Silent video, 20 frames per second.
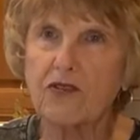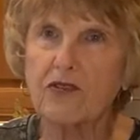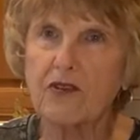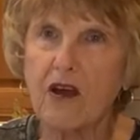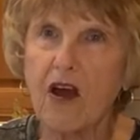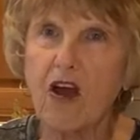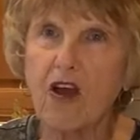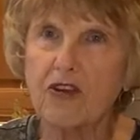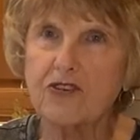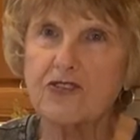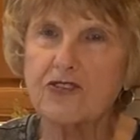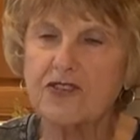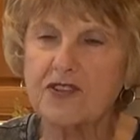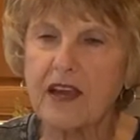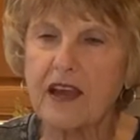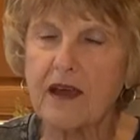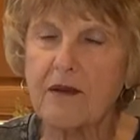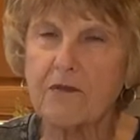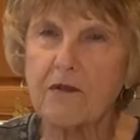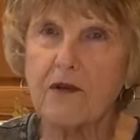hard
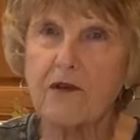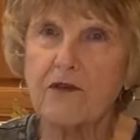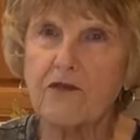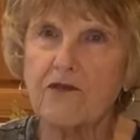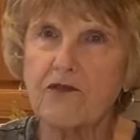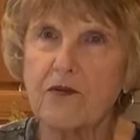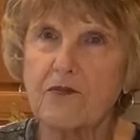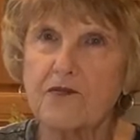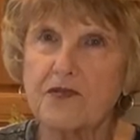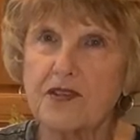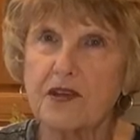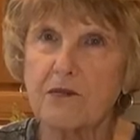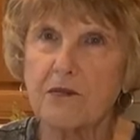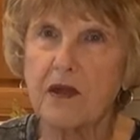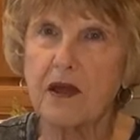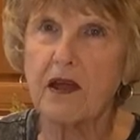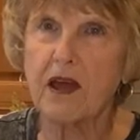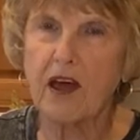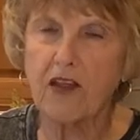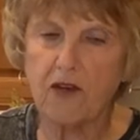stem from
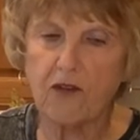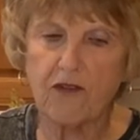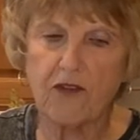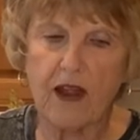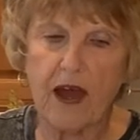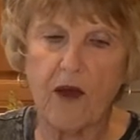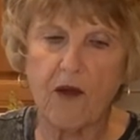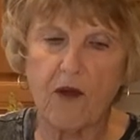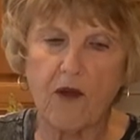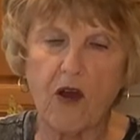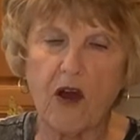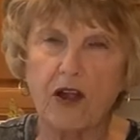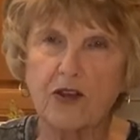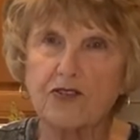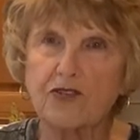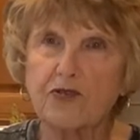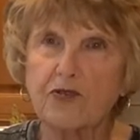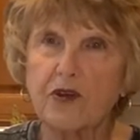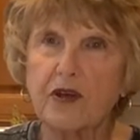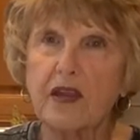some other flower
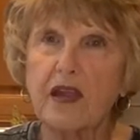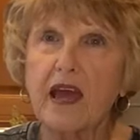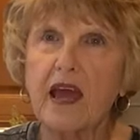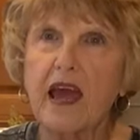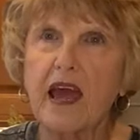onto it